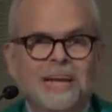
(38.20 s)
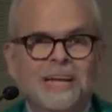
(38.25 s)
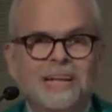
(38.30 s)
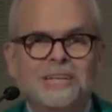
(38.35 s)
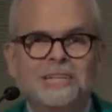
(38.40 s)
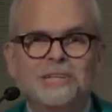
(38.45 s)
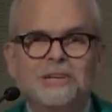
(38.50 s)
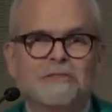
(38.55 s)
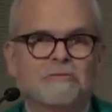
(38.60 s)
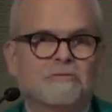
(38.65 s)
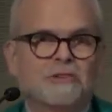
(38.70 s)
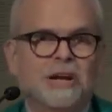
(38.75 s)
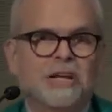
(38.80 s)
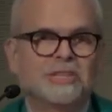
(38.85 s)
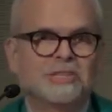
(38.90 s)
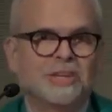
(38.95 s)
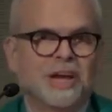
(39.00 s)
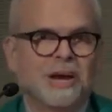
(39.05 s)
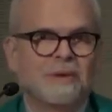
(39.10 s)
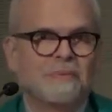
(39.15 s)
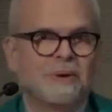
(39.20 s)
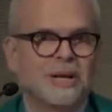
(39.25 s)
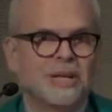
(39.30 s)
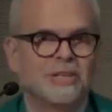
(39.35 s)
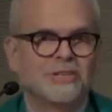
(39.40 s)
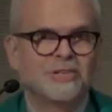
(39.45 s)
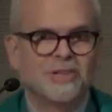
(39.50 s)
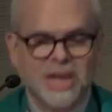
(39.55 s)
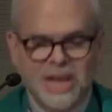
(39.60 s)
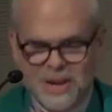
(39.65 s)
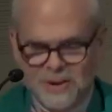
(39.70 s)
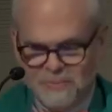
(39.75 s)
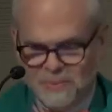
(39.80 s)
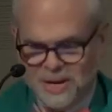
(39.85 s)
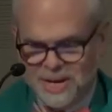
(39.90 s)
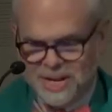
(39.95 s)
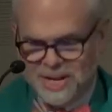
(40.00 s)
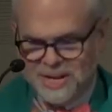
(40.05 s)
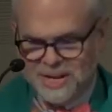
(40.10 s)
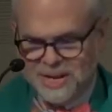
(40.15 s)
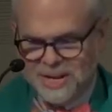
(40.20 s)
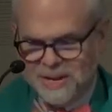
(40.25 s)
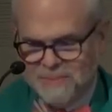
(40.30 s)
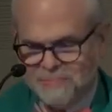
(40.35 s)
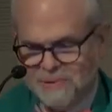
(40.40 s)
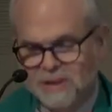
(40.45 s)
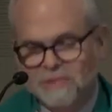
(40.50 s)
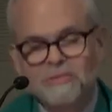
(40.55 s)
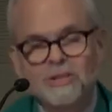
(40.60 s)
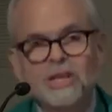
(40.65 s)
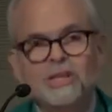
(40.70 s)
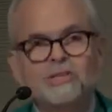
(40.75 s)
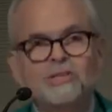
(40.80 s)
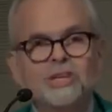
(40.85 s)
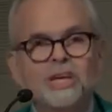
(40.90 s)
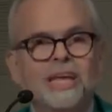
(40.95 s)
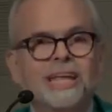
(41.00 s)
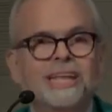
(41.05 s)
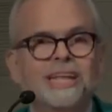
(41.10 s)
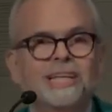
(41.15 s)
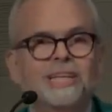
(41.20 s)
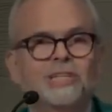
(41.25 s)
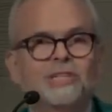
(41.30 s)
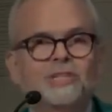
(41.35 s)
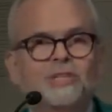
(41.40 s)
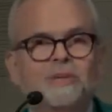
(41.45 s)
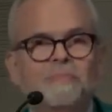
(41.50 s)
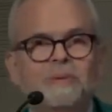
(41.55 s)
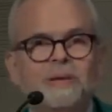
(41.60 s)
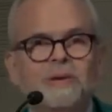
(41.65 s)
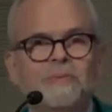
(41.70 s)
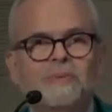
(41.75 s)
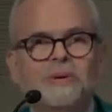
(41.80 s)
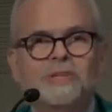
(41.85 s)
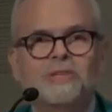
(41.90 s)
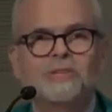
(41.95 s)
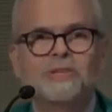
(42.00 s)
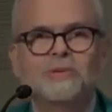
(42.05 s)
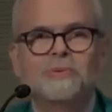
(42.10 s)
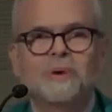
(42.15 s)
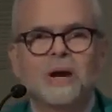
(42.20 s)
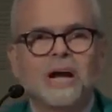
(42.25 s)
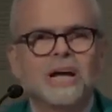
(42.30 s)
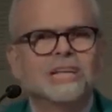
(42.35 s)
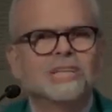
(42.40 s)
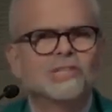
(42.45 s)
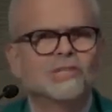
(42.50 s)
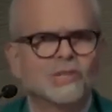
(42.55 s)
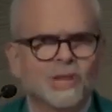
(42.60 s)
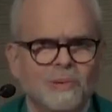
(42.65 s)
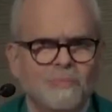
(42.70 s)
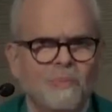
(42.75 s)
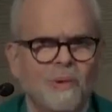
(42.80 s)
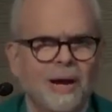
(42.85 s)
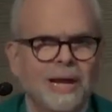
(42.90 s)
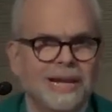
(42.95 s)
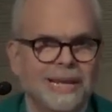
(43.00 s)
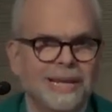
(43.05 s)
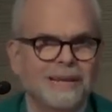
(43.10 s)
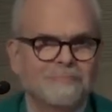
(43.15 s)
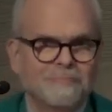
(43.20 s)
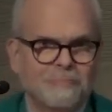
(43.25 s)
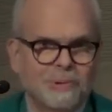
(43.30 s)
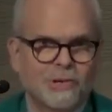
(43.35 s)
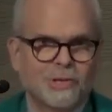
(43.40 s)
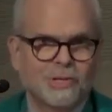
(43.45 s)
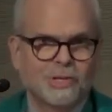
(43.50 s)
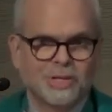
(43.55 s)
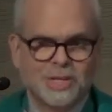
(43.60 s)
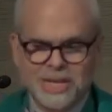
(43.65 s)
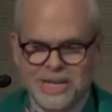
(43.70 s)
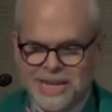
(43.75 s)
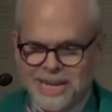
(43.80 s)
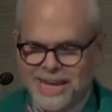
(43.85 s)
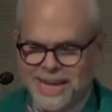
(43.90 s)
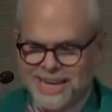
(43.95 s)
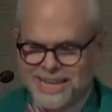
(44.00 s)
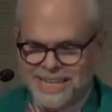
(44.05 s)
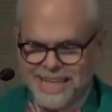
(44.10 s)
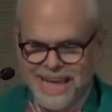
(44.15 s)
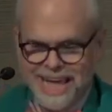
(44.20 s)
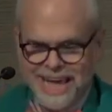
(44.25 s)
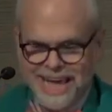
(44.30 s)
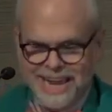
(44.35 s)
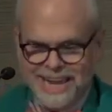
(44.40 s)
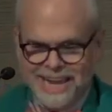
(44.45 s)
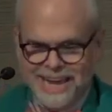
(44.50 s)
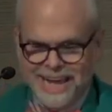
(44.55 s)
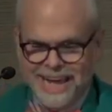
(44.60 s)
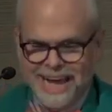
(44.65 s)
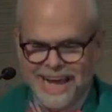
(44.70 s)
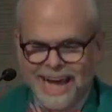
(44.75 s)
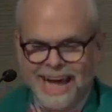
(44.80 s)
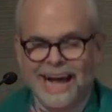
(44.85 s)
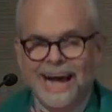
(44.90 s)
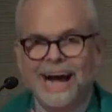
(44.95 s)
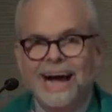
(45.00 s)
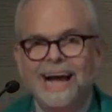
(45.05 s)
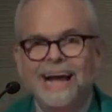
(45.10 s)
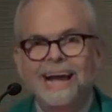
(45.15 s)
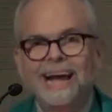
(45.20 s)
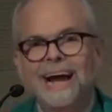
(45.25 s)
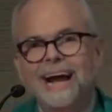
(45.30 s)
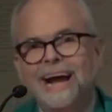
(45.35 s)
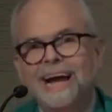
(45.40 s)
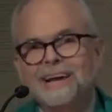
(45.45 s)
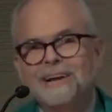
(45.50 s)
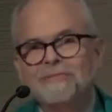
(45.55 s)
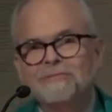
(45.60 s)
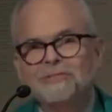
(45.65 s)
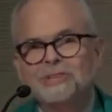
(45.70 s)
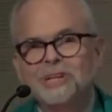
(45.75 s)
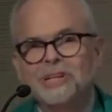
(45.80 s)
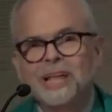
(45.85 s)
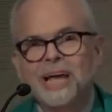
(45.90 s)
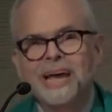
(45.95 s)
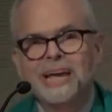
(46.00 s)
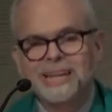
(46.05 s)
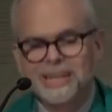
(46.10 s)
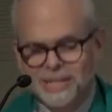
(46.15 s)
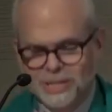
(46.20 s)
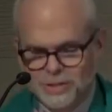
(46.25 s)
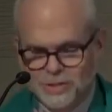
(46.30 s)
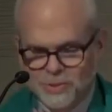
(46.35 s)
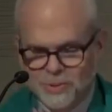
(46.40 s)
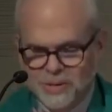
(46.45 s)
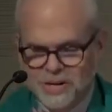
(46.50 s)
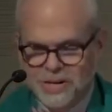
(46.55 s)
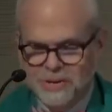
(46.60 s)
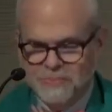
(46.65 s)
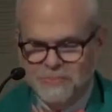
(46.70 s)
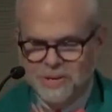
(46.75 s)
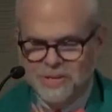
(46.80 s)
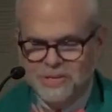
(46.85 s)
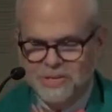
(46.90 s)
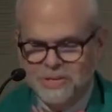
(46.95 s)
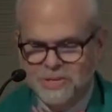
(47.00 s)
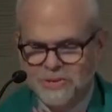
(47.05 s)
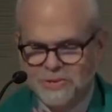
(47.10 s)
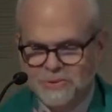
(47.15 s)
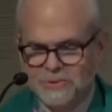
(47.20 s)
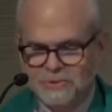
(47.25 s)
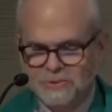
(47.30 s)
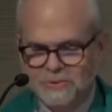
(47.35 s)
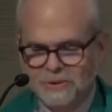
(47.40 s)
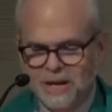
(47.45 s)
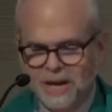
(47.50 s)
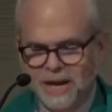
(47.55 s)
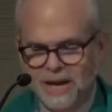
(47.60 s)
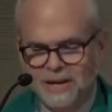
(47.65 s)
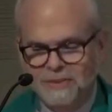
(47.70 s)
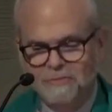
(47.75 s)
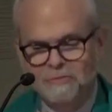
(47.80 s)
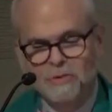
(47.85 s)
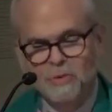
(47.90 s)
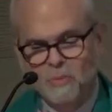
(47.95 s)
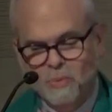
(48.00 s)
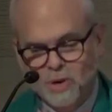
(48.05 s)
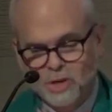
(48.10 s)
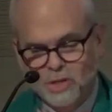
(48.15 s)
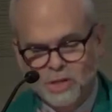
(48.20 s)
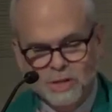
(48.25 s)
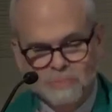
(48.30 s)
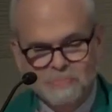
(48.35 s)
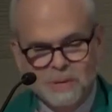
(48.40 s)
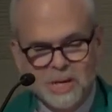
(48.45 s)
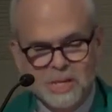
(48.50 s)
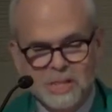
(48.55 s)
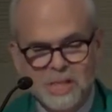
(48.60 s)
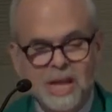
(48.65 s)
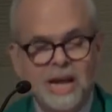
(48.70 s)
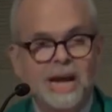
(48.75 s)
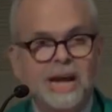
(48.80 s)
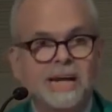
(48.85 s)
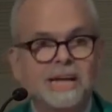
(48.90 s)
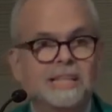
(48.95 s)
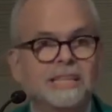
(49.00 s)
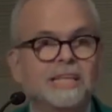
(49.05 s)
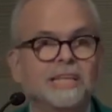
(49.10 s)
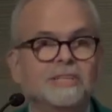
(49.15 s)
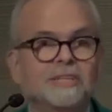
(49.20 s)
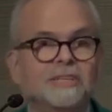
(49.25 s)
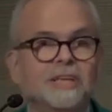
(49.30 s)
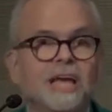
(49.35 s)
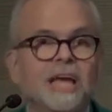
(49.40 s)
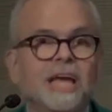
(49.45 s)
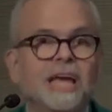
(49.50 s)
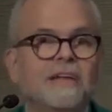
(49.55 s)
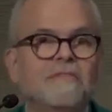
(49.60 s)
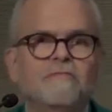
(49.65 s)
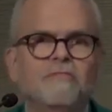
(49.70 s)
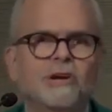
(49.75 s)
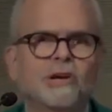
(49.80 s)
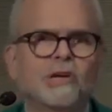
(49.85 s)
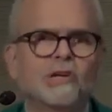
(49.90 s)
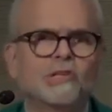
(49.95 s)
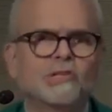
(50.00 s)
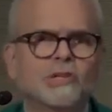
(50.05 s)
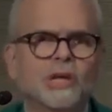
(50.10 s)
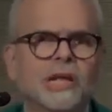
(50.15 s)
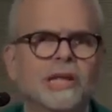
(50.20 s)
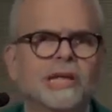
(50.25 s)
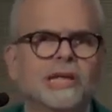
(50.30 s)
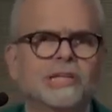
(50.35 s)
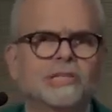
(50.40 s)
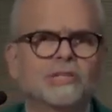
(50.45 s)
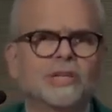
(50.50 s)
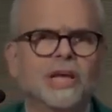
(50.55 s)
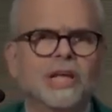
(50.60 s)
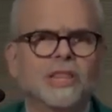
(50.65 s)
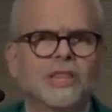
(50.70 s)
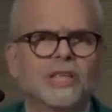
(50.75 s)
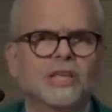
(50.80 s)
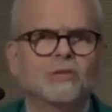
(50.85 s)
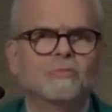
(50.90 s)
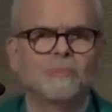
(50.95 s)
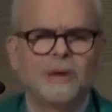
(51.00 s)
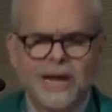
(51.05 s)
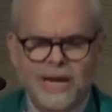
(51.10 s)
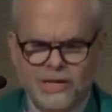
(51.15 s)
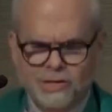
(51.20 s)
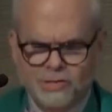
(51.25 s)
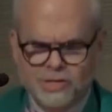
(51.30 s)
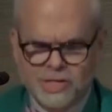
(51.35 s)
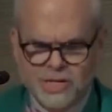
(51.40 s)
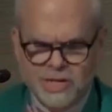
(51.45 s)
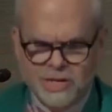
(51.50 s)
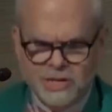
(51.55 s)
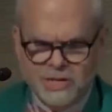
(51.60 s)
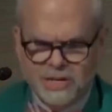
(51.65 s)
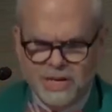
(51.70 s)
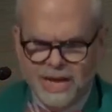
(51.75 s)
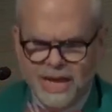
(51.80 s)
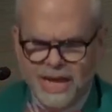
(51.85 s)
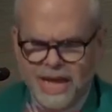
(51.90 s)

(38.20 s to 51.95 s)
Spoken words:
Dear friends, I want to say what a privilege it is to be with you somewhat in person again. I have delighted joining with you for worship online in various Sundays in this past year.